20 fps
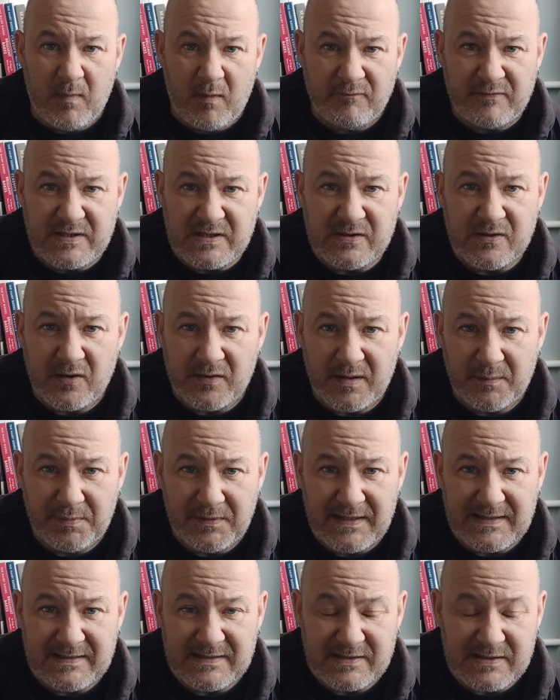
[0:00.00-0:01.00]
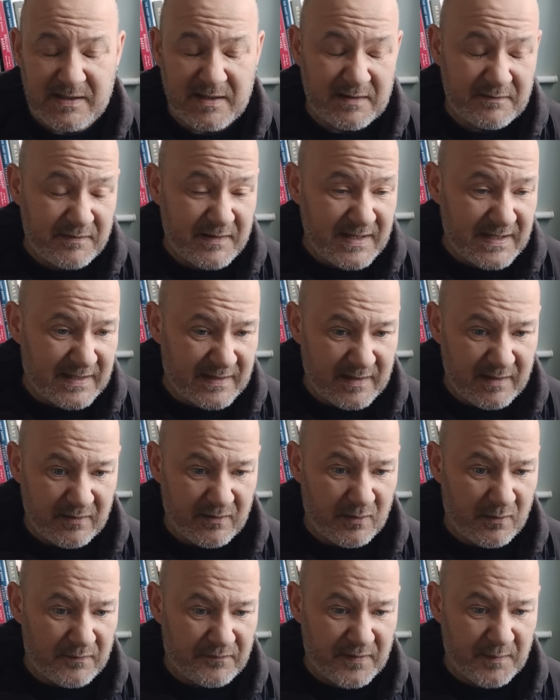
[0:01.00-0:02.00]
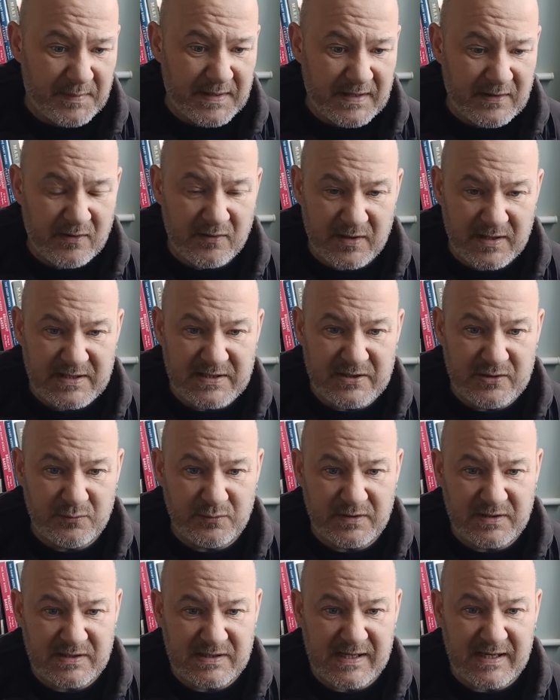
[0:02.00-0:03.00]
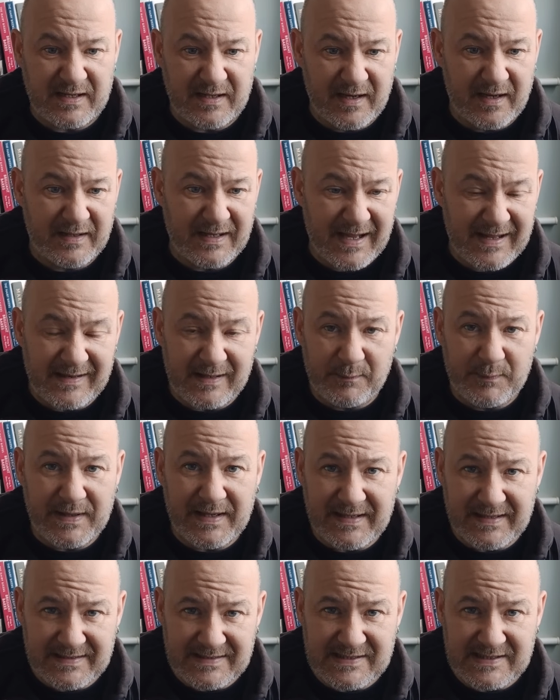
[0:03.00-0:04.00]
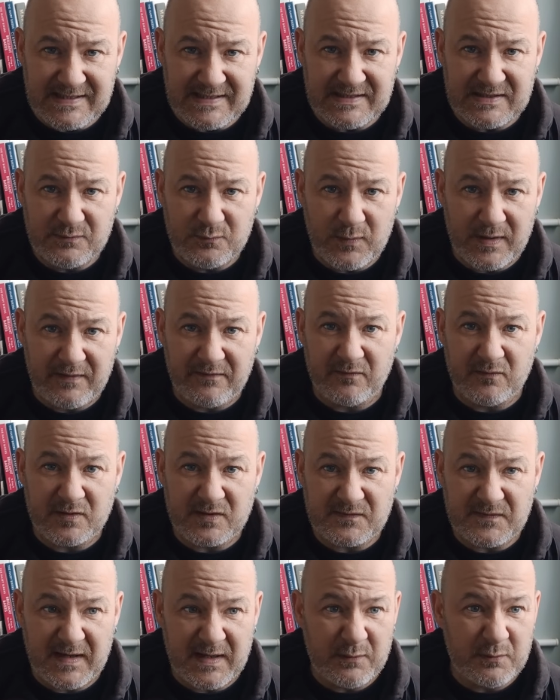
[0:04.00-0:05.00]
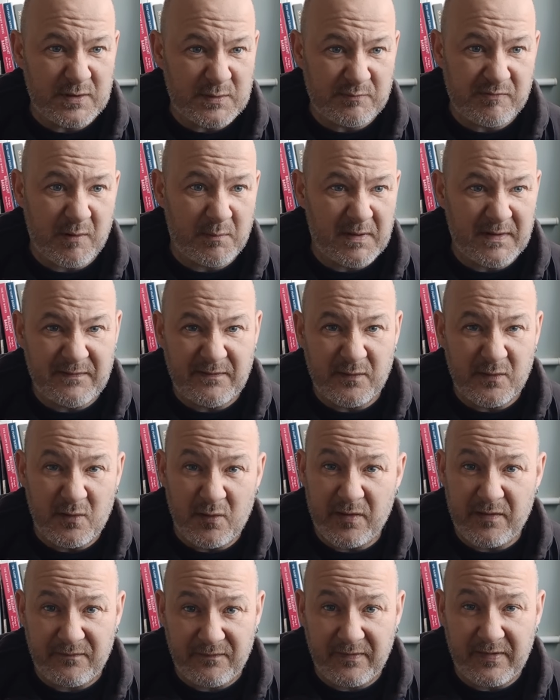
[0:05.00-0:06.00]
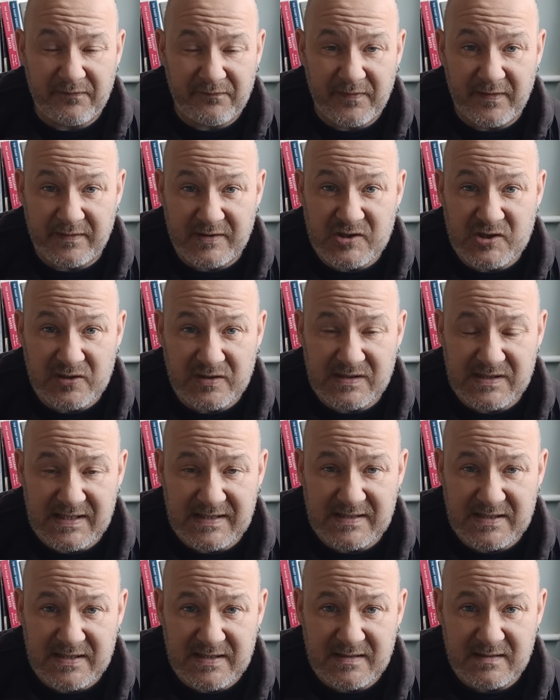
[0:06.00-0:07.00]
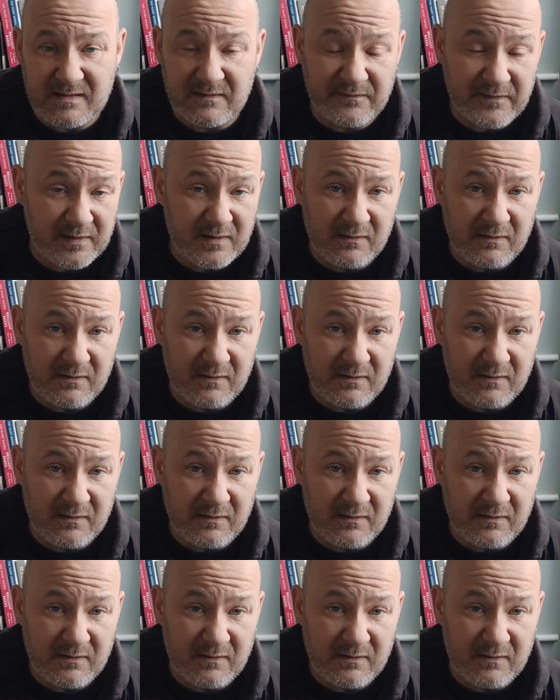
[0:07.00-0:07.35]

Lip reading: Obviously not in the plans, and I think, if you're being honest, you would say at the beginning of the season, when everyone's fit, he was probably 4th, 5th choice centre half.